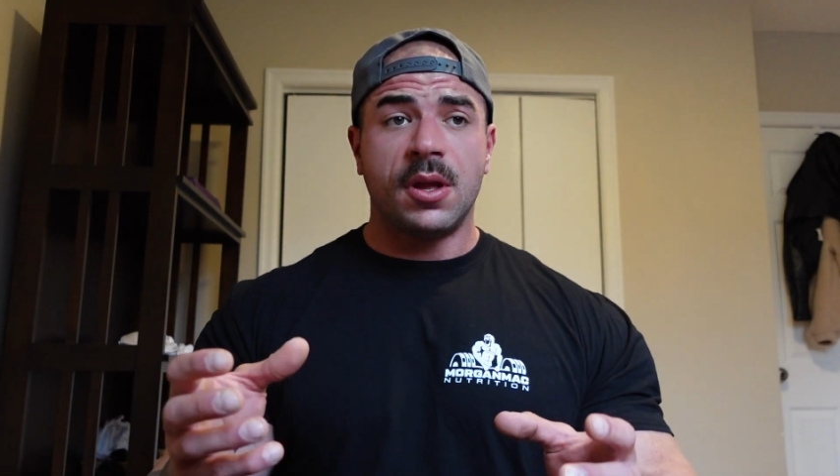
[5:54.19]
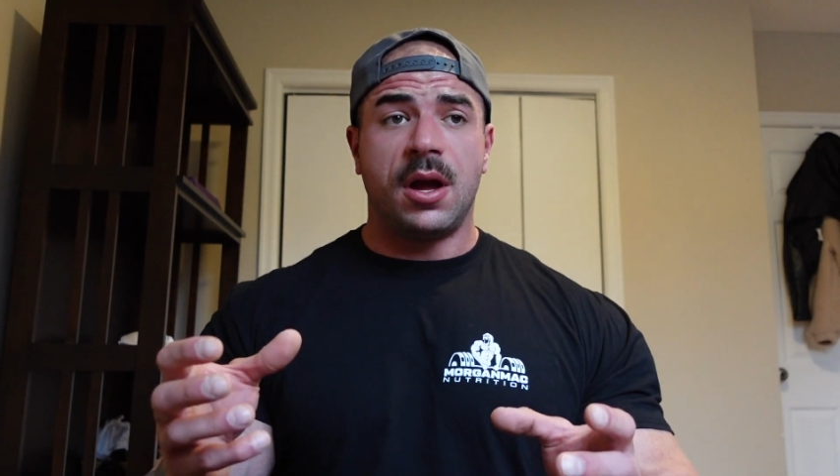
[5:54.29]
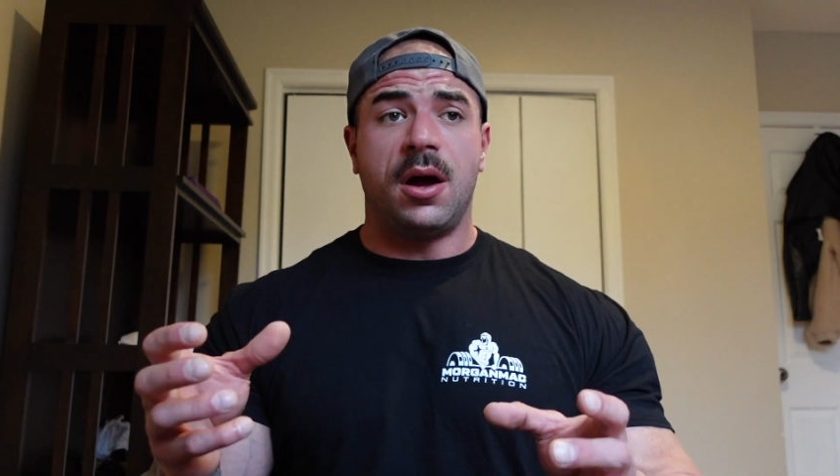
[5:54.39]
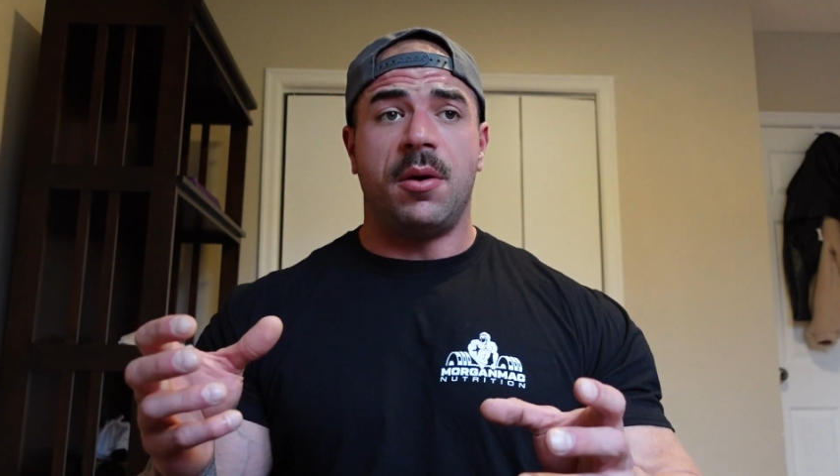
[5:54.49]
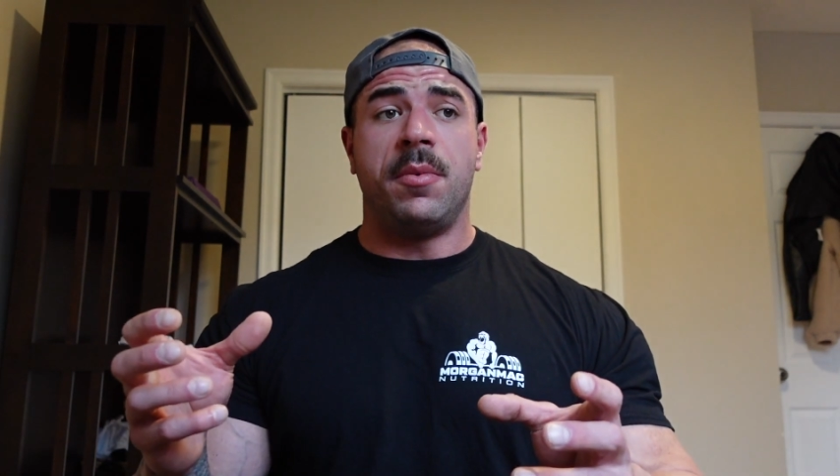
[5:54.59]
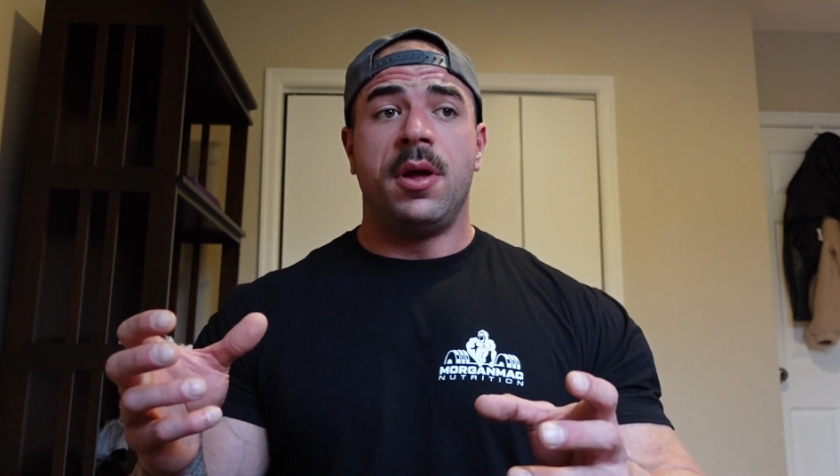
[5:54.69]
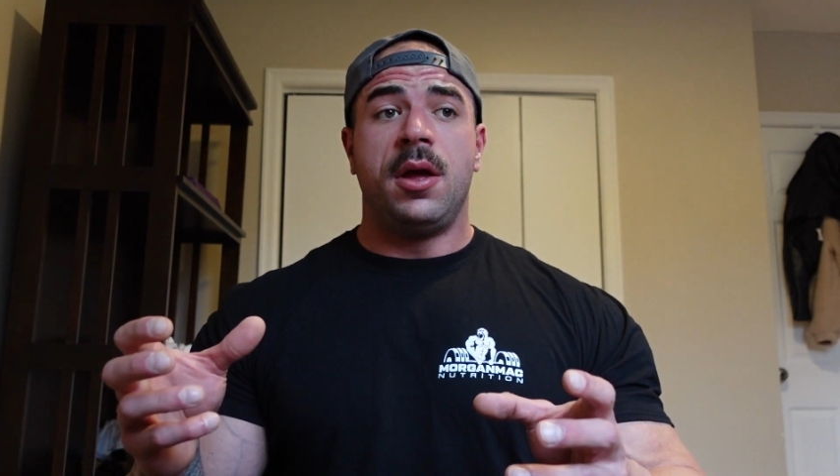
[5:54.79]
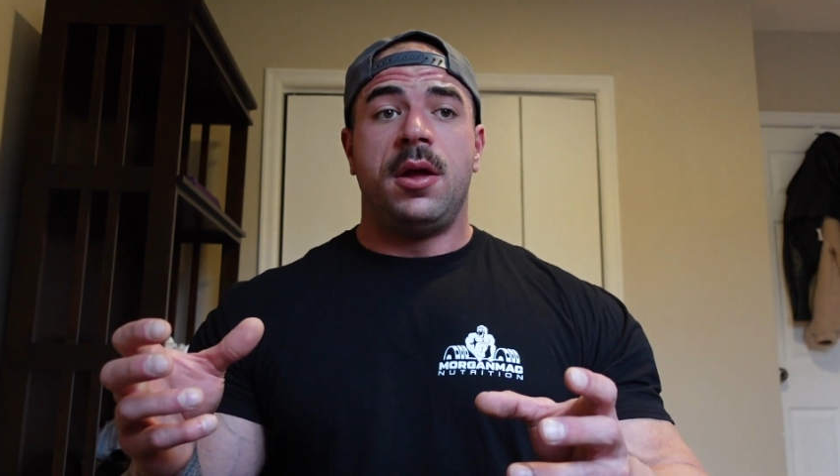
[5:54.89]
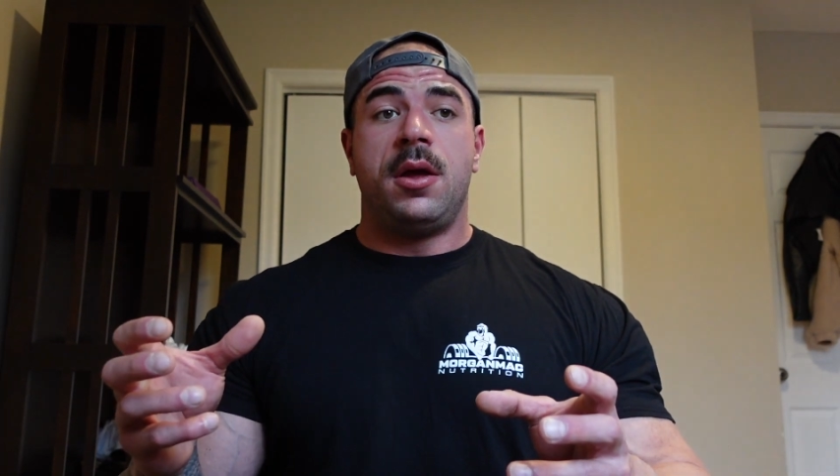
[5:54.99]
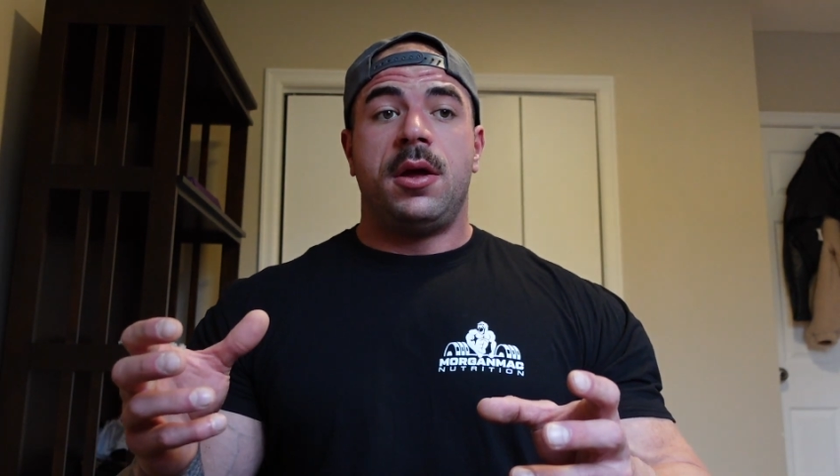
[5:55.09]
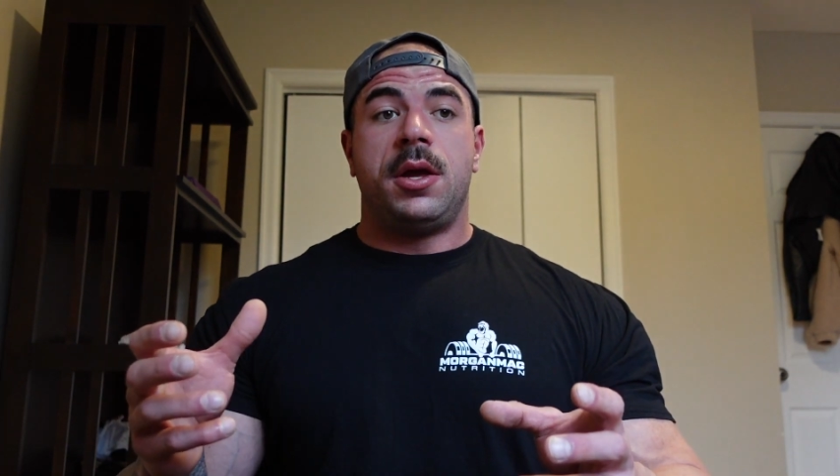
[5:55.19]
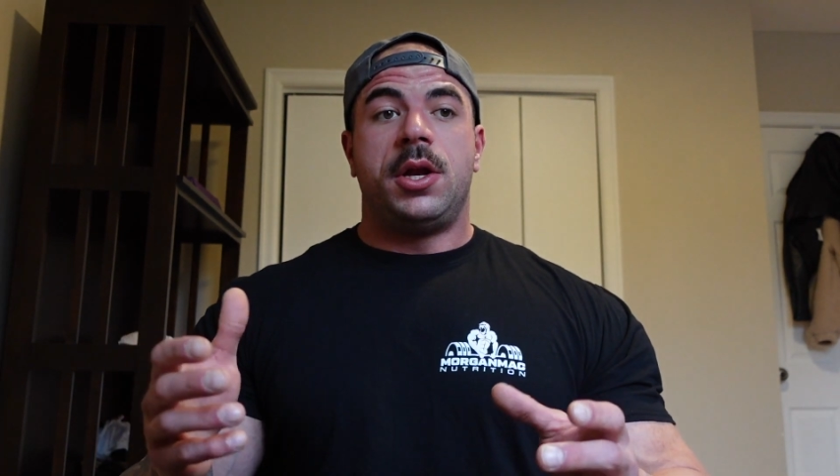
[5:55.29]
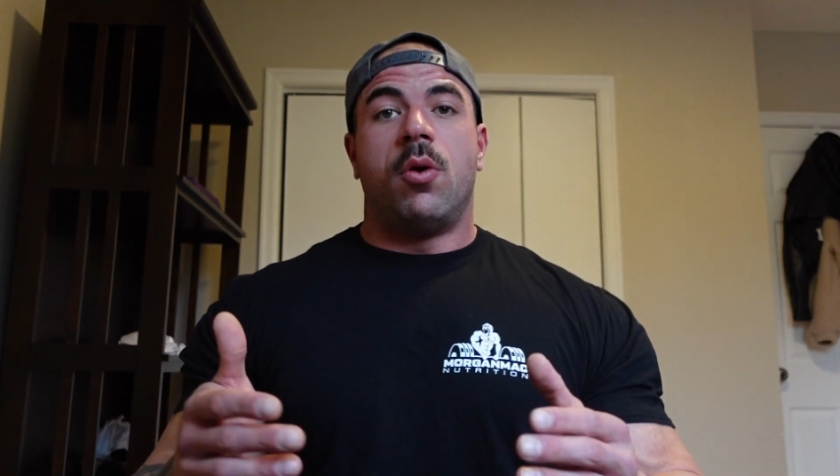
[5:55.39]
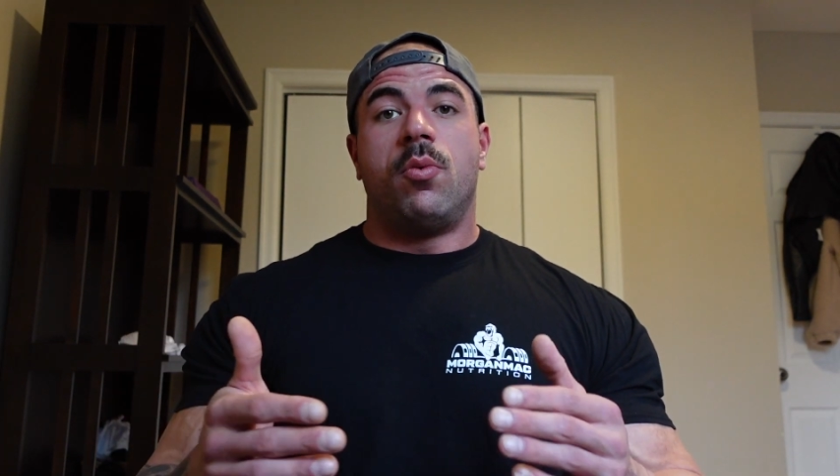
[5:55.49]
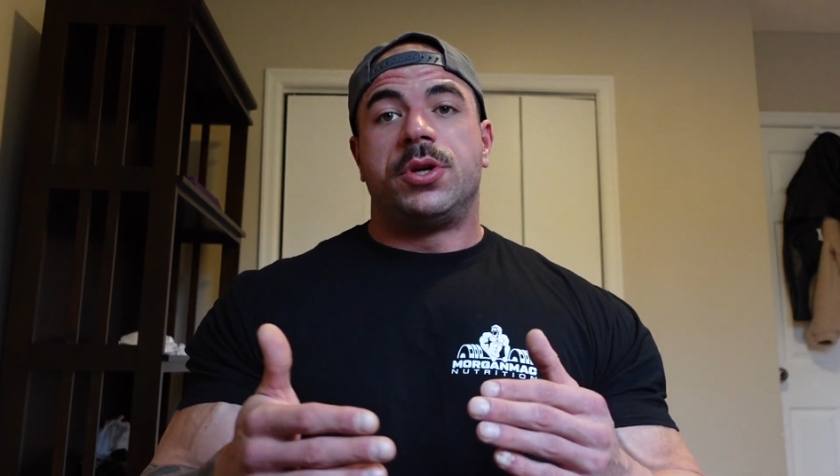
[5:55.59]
Um, you know,